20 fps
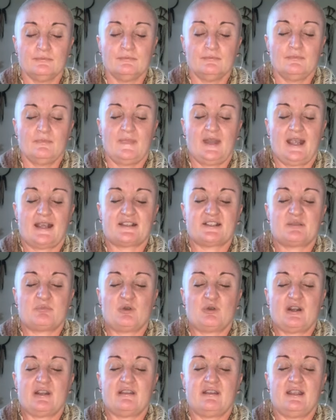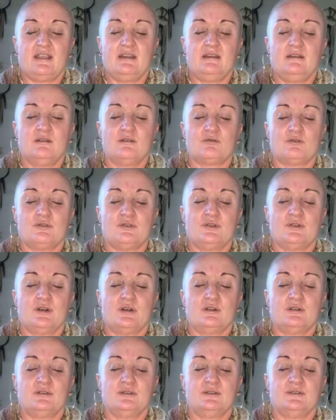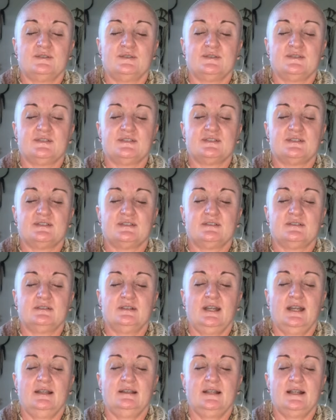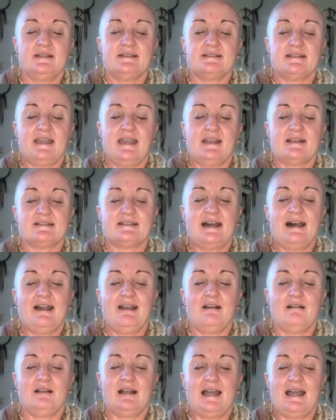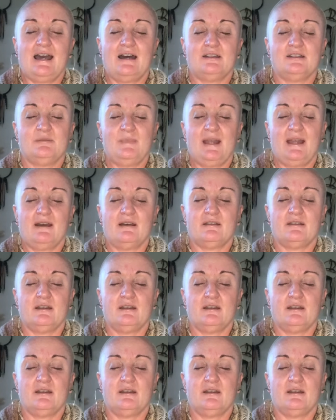Next breath in through the nose. And let's exhale out the mouth.